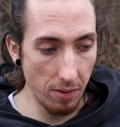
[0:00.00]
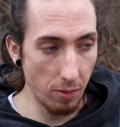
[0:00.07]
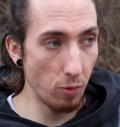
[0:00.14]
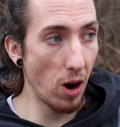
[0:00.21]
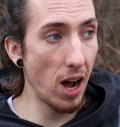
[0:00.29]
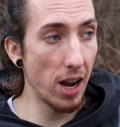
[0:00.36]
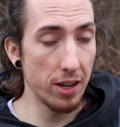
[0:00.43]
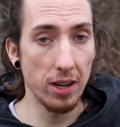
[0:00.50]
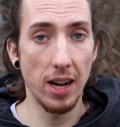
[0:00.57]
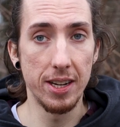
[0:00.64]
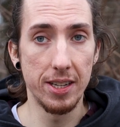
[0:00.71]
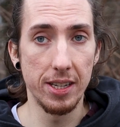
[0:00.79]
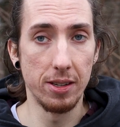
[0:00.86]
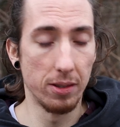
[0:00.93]
rather
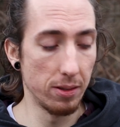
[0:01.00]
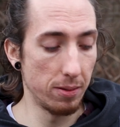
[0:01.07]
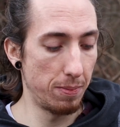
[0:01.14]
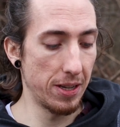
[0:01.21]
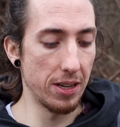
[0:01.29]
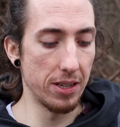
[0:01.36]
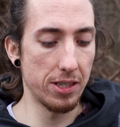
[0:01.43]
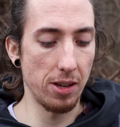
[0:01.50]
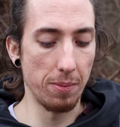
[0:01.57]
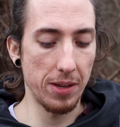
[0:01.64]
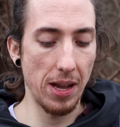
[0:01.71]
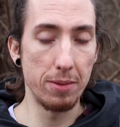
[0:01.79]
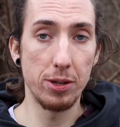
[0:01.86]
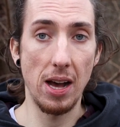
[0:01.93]
ideal because
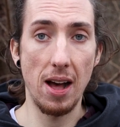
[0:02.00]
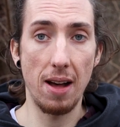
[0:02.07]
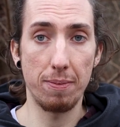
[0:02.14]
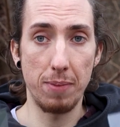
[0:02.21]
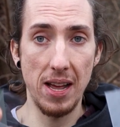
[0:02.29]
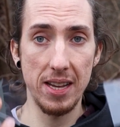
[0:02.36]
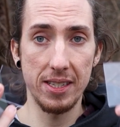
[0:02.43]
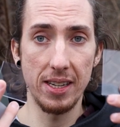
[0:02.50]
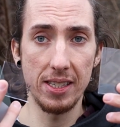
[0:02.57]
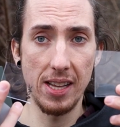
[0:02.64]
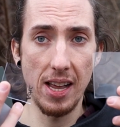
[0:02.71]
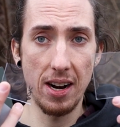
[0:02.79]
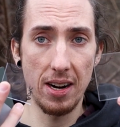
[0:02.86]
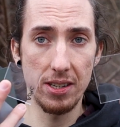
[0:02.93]
sometimes you have
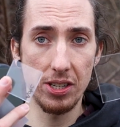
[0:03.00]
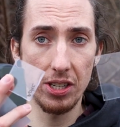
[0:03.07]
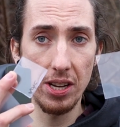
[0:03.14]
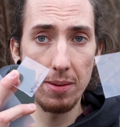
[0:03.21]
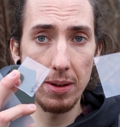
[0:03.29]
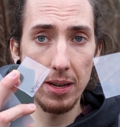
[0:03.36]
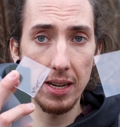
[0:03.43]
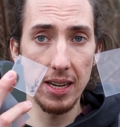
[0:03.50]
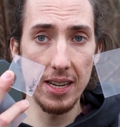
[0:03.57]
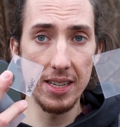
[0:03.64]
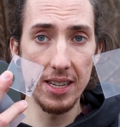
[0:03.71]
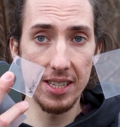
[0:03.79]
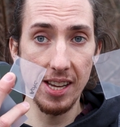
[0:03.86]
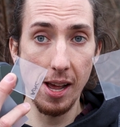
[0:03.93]
plastics that are
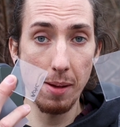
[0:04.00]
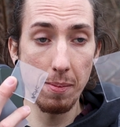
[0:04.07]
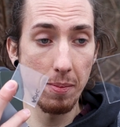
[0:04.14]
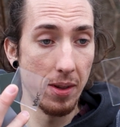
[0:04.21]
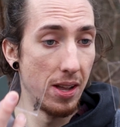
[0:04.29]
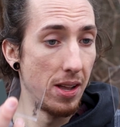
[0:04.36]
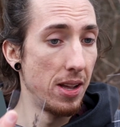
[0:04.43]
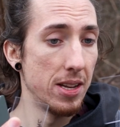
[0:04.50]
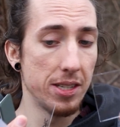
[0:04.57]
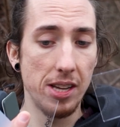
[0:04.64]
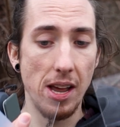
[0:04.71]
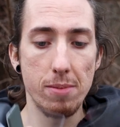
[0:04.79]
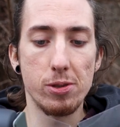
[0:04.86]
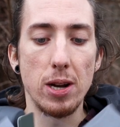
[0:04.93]
seemingly the same,
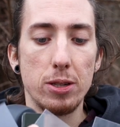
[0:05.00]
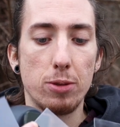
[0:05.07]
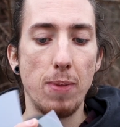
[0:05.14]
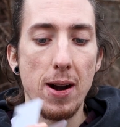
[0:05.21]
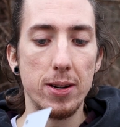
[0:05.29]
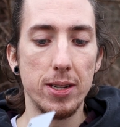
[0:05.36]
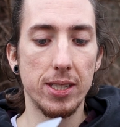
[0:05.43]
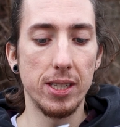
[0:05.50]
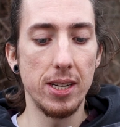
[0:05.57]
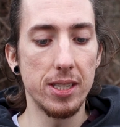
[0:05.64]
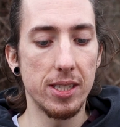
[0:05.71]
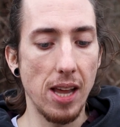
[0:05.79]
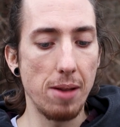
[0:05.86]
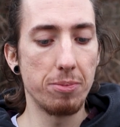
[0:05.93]
same
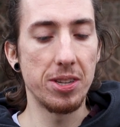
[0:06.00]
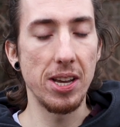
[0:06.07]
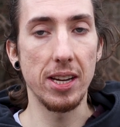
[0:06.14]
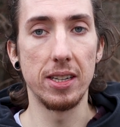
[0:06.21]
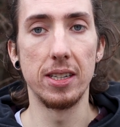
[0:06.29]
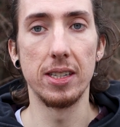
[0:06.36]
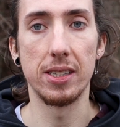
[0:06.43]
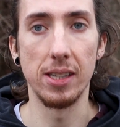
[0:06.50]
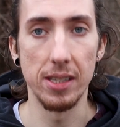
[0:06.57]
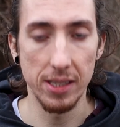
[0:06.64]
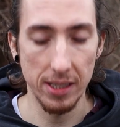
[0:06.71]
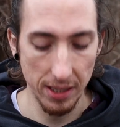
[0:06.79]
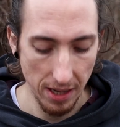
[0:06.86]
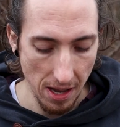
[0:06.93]
transparency, same
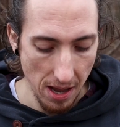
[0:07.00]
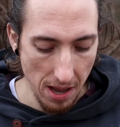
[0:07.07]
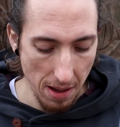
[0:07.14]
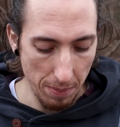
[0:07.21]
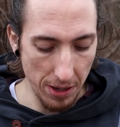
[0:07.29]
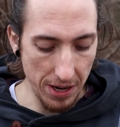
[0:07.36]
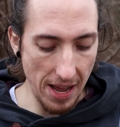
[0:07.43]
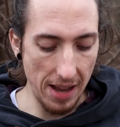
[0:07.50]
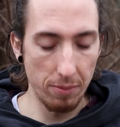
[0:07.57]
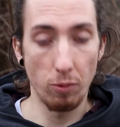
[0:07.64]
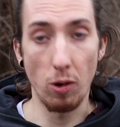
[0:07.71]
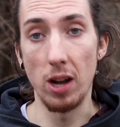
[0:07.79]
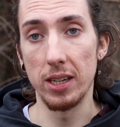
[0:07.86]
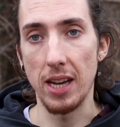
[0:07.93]
thicknesses, but
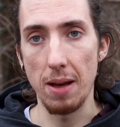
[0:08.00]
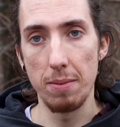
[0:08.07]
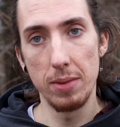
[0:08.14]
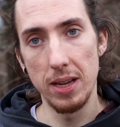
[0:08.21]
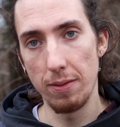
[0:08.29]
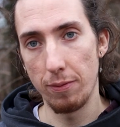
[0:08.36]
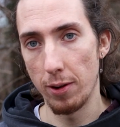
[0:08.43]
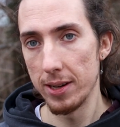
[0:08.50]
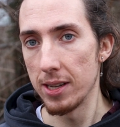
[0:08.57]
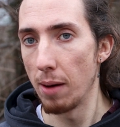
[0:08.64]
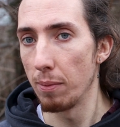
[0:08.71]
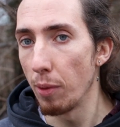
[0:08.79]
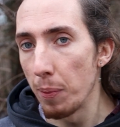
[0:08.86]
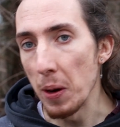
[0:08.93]
then one can be, for
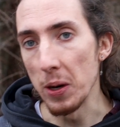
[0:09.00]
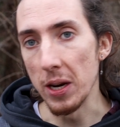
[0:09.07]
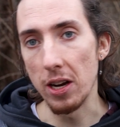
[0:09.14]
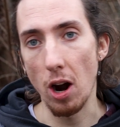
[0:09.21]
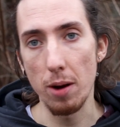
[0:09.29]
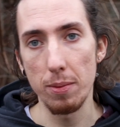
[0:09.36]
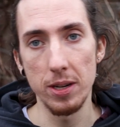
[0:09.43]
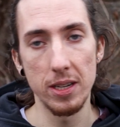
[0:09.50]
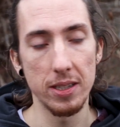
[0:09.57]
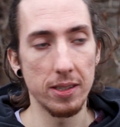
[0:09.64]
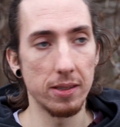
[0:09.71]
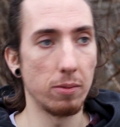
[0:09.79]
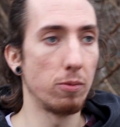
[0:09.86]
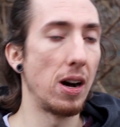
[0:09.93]
example,
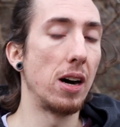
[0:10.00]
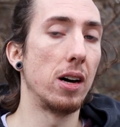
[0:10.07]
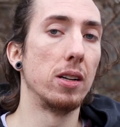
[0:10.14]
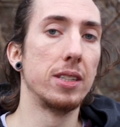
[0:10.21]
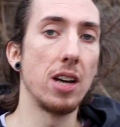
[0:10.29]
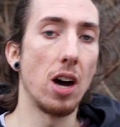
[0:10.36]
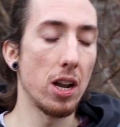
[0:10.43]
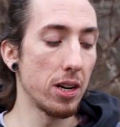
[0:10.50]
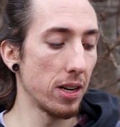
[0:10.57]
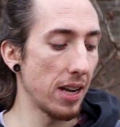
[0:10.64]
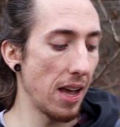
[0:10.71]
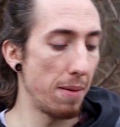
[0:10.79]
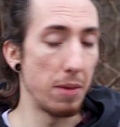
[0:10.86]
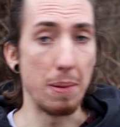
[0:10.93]
polycarbonate, while the
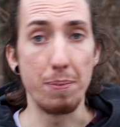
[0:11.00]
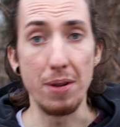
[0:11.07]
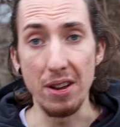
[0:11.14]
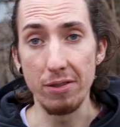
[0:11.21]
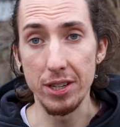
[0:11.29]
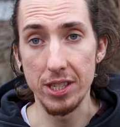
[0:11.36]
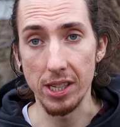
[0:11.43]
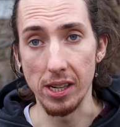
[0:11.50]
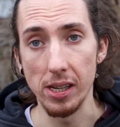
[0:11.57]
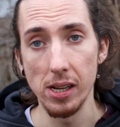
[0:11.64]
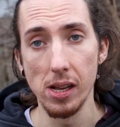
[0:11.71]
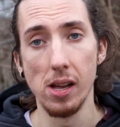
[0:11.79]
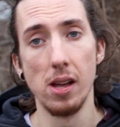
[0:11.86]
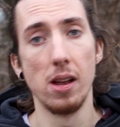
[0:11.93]
other can be
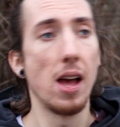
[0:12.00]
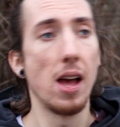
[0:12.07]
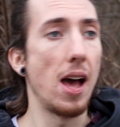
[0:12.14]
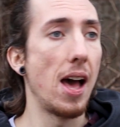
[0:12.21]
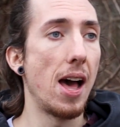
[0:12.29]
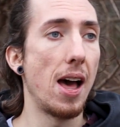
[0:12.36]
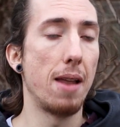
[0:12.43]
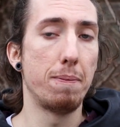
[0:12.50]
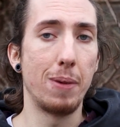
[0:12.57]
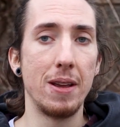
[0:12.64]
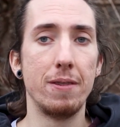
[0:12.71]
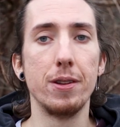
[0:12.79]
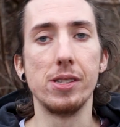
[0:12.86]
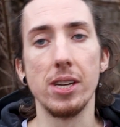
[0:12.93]
PVC. And
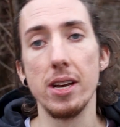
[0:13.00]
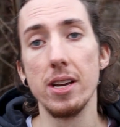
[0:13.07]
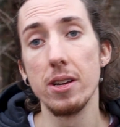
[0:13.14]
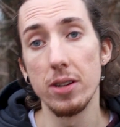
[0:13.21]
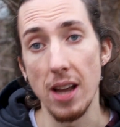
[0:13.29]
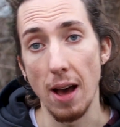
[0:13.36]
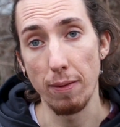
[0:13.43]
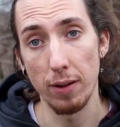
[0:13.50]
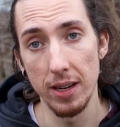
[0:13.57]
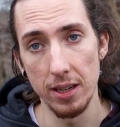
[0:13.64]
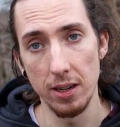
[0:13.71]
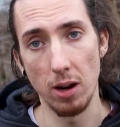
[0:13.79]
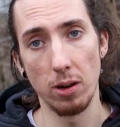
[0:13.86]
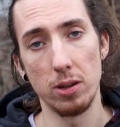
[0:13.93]
PVC, you
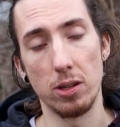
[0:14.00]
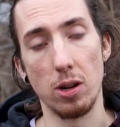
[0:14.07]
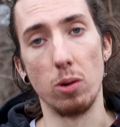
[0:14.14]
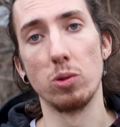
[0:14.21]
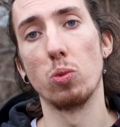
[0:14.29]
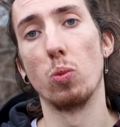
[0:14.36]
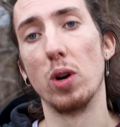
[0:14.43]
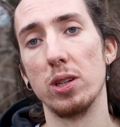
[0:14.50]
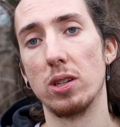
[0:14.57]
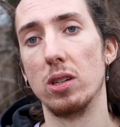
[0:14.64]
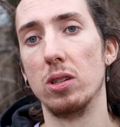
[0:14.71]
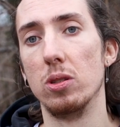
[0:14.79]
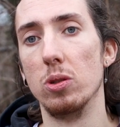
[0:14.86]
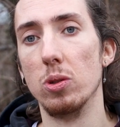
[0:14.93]
definitely no, don't
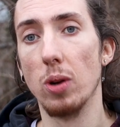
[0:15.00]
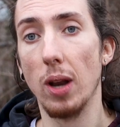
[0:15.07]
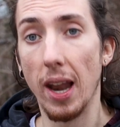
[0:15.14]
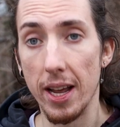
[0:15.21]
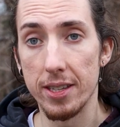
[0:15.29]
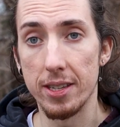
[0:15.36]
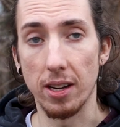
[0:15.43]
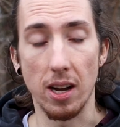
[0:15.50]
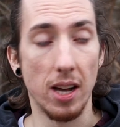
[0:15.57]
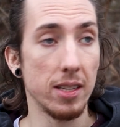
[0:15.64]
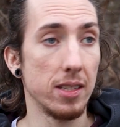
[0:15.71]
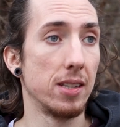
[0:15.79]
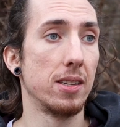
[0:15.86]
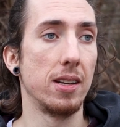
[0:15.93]
want to laser
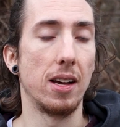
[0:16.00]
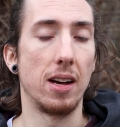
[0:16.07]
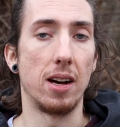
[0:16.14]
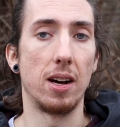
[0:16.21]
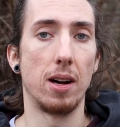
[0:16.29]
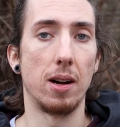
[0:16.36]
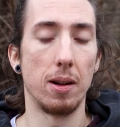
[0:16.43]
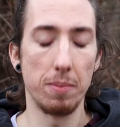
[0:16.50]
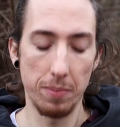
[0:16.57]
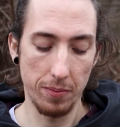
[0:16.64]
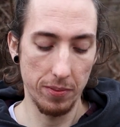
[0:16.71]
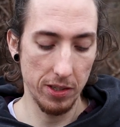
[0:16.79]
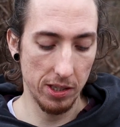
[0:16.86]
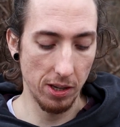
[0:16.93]
cut.
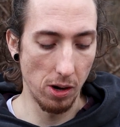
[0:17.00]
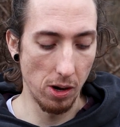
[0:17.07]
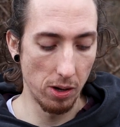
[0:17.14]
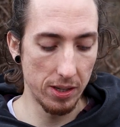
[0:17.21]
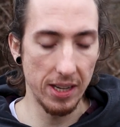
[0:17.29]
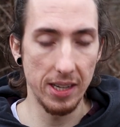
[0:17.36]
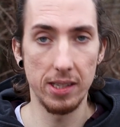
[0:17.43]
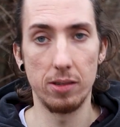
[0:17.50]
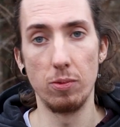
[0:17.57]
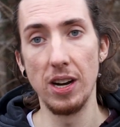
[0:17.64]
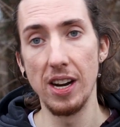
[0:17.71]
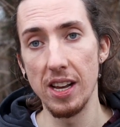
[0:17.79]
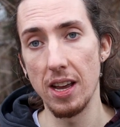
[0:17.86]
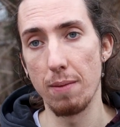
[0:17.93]
Um, so this
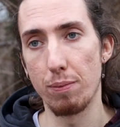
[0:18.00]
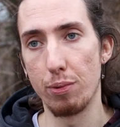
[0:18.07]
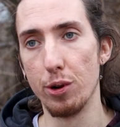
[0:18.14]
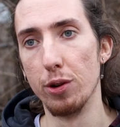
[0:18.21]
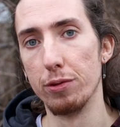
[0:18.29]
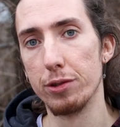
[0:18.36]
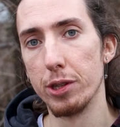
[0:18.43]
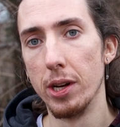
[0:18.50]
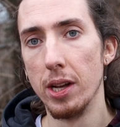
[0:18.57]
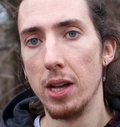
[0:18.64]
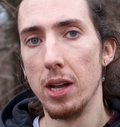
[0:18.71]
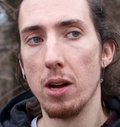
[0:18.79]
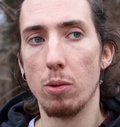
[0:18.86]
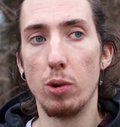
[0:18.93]
really improves
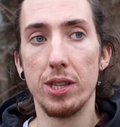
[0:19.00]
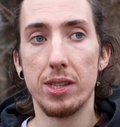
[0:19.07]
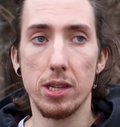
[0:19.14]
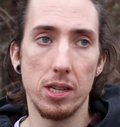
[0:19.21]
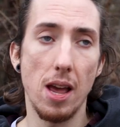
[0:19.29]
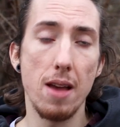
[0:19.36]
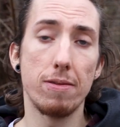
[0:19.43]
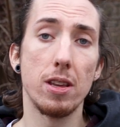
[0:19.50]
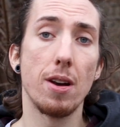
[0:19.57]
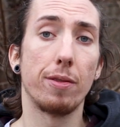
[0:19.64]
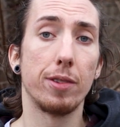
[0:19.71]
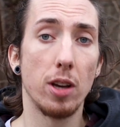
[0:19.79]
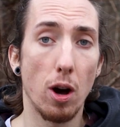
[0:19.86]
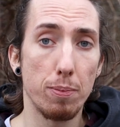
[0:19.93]
with the safety
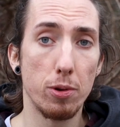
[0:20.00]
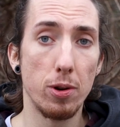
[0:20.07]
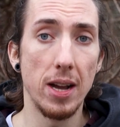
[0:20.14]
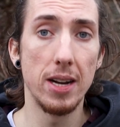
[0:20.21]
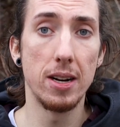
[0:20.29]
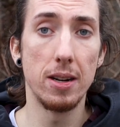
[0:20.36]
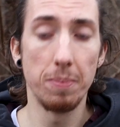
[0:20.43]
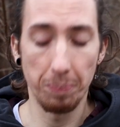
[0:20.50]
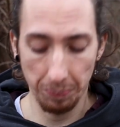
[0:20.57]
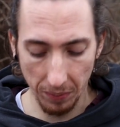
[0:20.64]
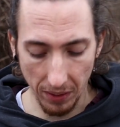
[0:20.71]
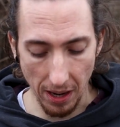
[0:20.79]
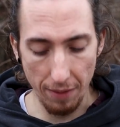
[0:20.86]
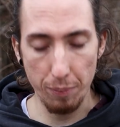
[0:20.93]
of the operator
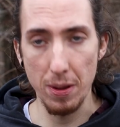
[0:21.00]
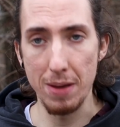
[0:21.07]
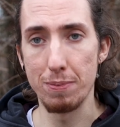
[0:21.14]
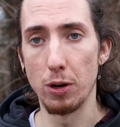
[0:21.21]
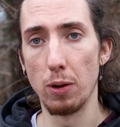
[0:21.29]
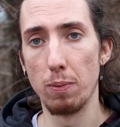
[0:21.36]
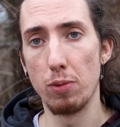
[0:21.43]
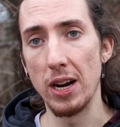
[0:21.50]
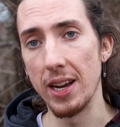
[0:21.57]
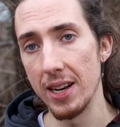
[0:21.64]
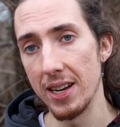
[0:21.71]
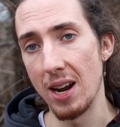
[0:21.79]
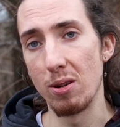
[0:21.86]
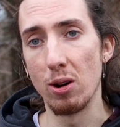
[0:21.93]
if people bring
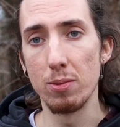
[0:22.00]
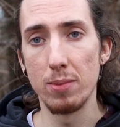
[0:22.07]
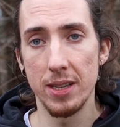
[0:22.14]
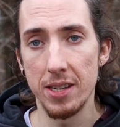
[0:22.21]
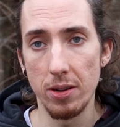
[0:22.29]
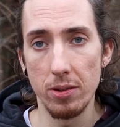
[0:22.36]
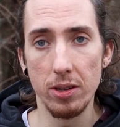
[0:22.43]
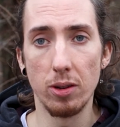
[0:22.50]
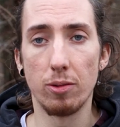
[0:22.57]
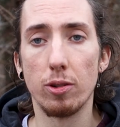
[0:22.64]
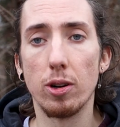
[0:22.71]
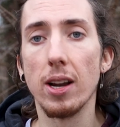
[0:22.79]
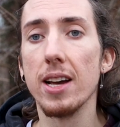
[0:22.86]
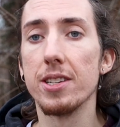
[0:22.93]
in their own material
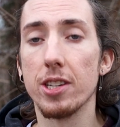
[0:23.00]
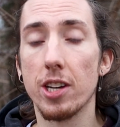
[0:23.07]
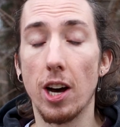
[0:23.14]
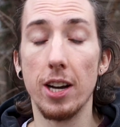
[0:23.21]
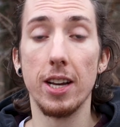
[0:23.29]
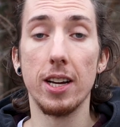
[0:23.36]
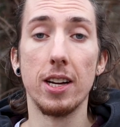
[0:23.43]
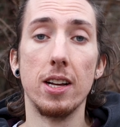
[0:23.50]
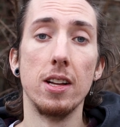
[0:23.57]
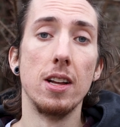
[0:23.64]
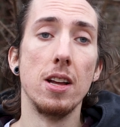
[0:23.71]
for laser cutting,